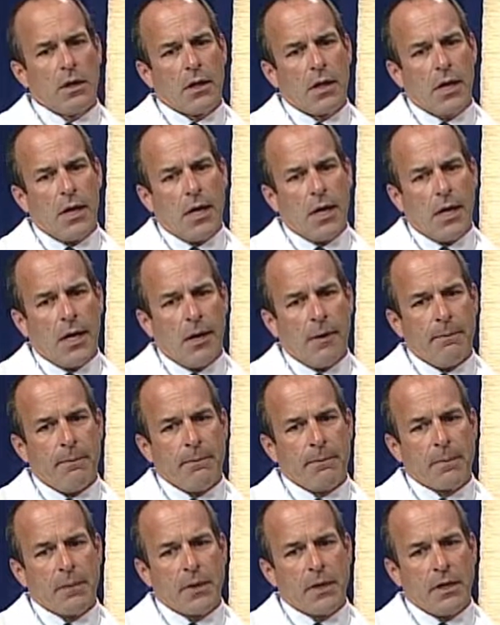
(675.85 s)
um,
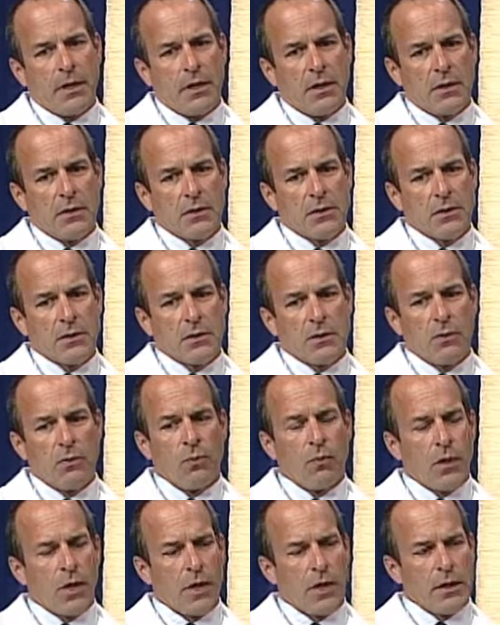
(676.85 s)
is
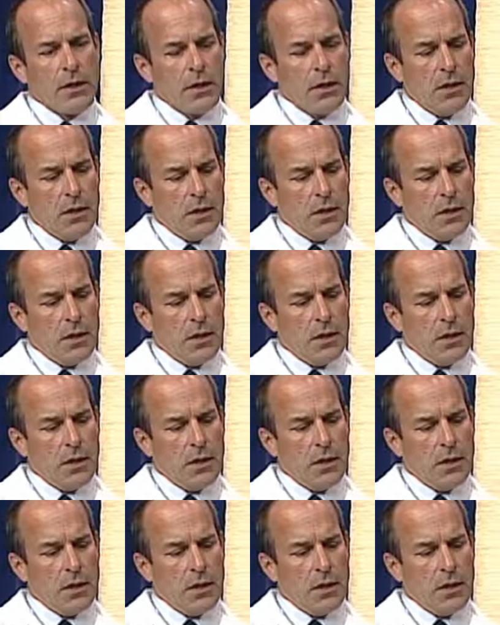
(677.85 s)
one,